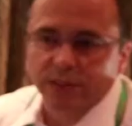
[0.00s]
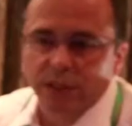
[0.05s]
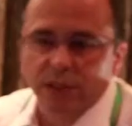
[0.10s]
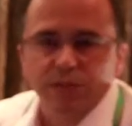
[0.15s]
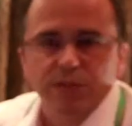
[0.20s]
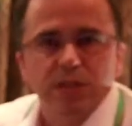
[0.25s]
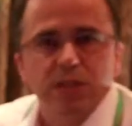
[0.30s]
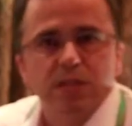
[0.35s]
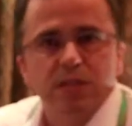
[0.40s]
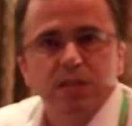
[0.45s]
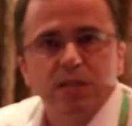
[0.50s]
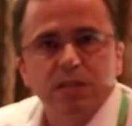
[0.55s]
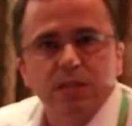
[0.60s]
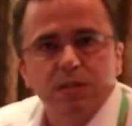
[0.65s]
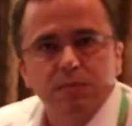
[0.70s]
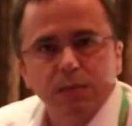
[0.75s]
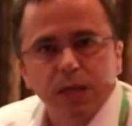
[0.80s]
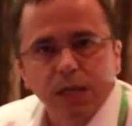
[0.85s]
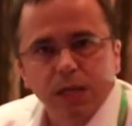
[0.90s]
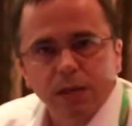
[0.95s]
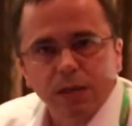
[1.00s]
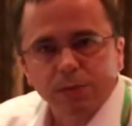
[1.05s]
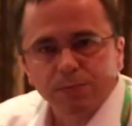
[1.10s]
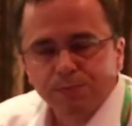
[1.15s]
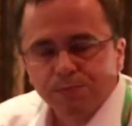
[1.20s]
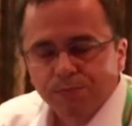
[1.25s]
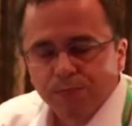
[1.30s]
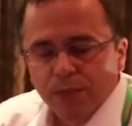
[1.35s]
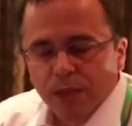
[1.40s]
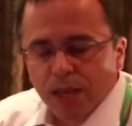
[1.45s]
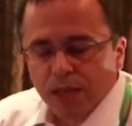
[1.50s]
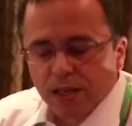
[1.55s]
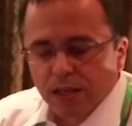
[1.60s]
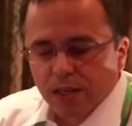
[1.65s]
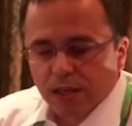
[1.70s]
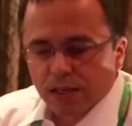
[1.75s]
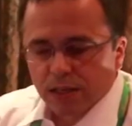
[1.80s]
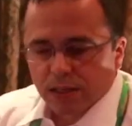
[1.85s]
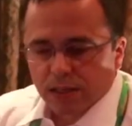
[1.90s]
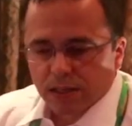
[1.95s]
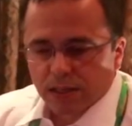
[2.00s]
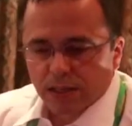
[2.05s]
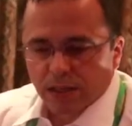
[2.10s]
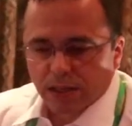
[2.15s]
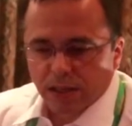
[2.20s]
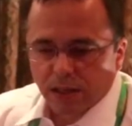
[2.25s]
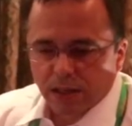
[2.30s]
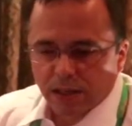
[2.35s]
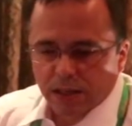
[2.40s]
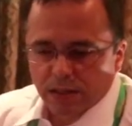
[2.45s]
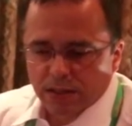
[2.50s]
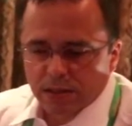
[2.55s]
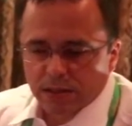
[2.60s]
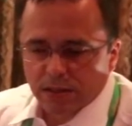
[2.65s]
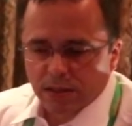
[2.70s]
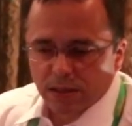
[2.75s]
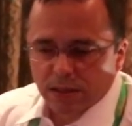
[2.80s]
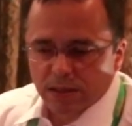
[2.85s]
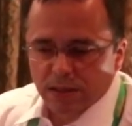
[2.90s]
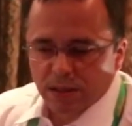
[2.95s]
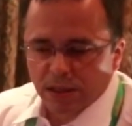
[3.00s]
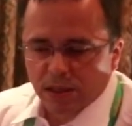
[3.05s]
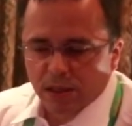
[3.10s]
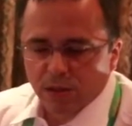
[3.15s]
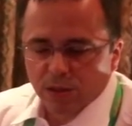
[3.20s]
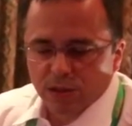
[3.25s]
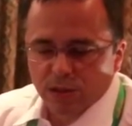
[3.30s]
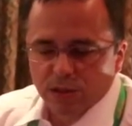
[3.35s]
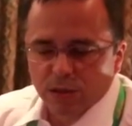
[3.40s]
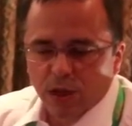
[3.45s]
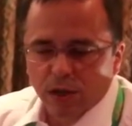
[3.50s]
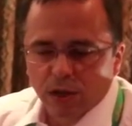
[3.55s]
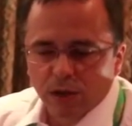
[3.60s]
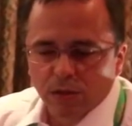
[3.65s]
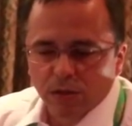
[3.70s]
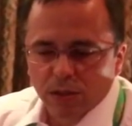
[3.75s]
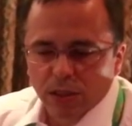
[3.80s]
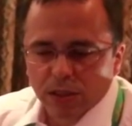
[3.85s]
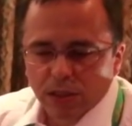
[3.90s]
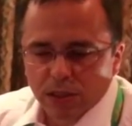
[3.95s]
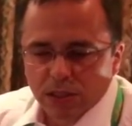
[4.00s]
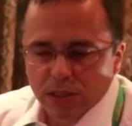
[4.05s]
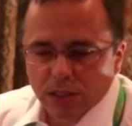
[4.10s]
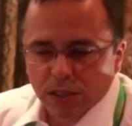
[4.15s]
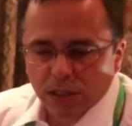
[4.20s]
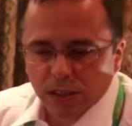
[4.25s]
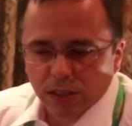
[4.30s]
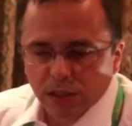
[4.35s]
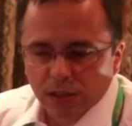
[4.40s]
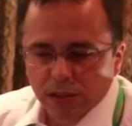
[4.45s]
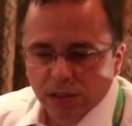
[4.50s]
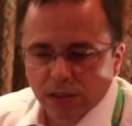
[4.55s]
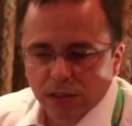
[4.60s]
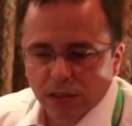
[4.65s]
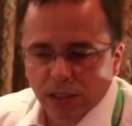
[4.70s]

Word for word: of the system here. Uh, it, is, it includes not only digital